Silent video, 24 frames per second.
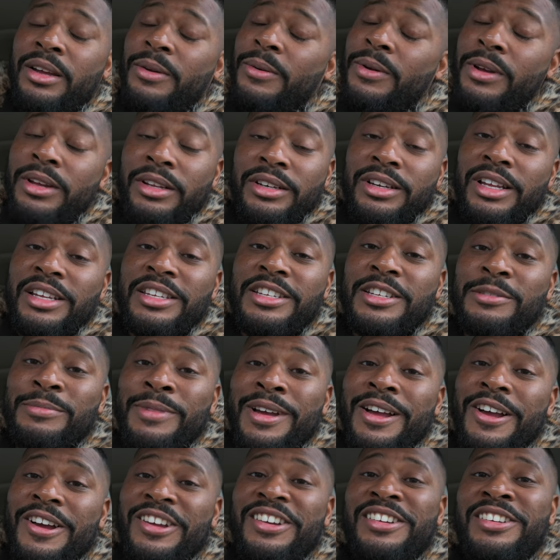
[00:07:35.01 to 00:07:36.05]
Well, that's because
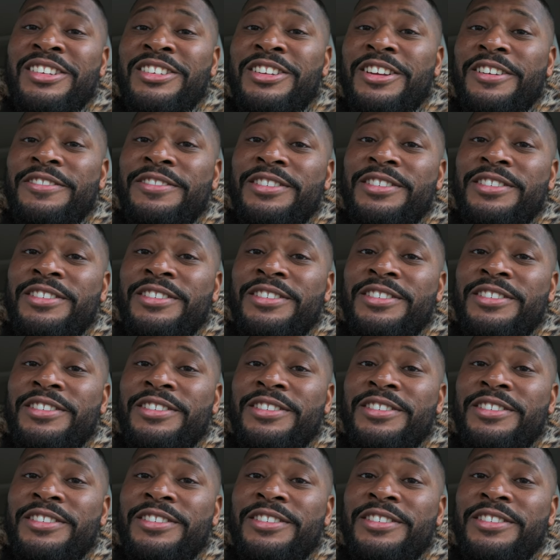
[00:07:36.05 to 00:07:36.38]
my audience are